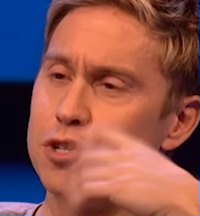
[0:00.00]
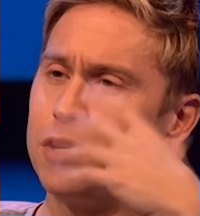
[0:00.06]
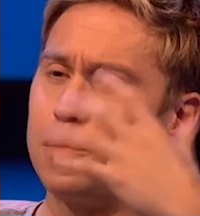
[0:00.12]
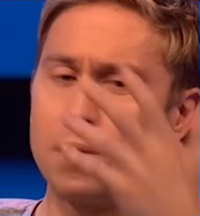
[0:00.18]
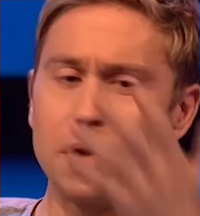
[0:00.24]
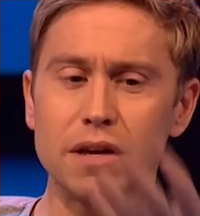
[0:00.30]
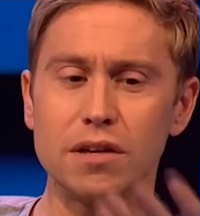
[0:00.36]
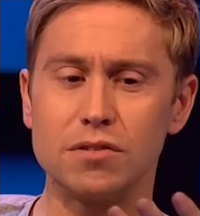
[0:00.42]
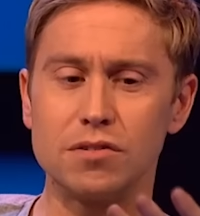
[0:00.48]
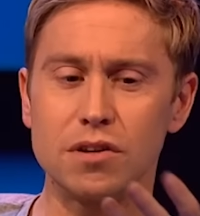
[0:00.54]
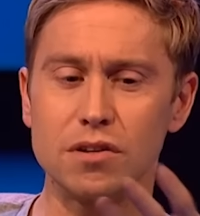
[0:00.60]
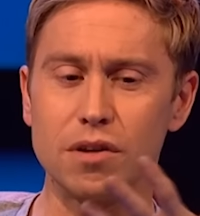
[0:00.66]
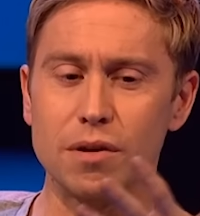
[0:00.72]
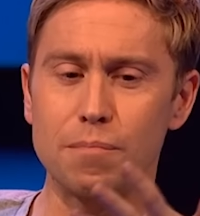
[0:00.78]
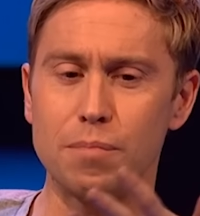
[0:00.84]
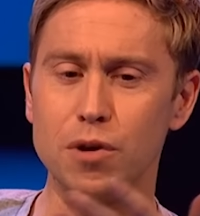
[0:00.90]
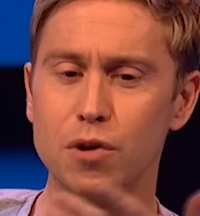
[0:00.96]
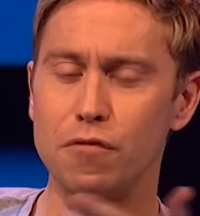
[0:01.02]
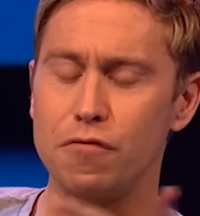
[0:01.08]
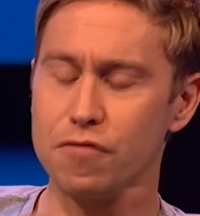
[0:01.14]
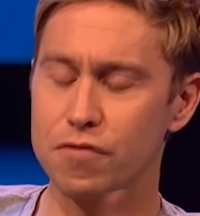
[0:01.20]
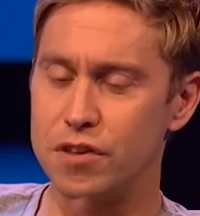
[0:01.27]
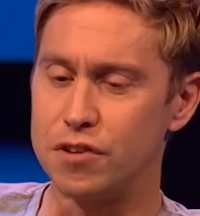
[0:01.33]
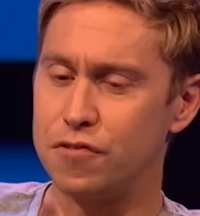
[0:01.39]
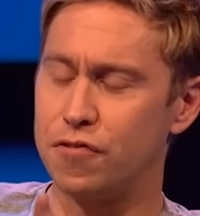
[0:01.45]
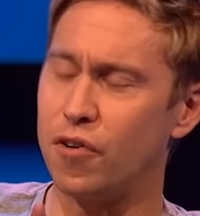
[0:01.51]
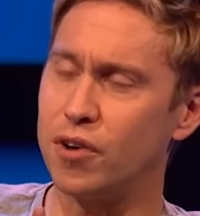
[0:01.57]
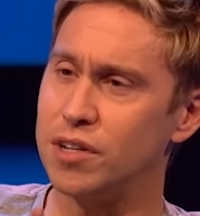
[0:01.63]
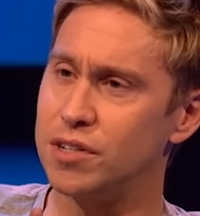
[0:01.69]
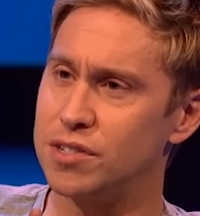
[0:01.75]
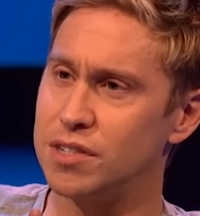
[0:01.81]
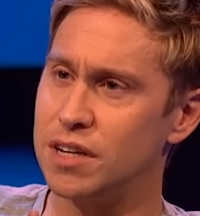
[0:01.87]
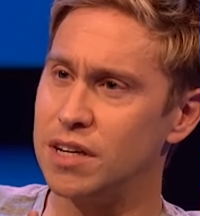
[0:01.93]
do you play it, like, but there's
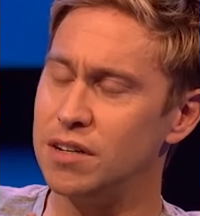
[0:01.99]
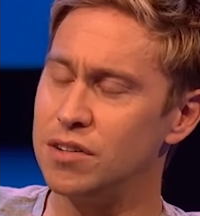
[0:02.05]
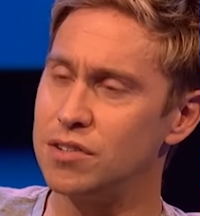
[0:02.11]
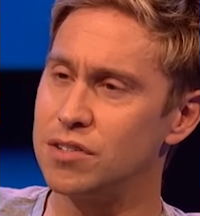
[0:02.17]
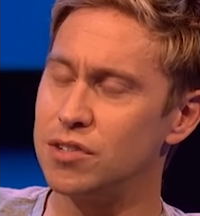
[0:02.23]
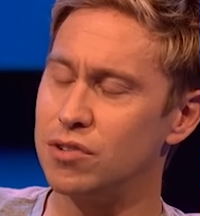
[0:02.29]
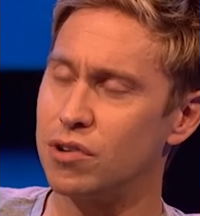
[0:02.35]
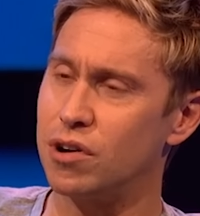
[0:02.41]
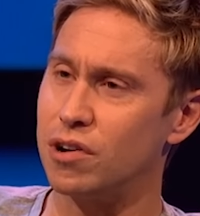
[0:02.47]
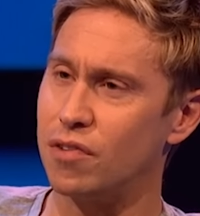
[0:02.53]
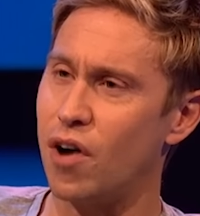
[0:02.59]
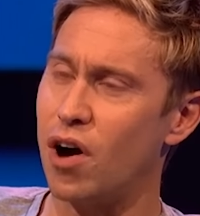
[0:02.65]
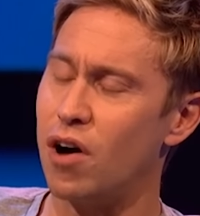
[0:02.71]
fight scenes, you're kind of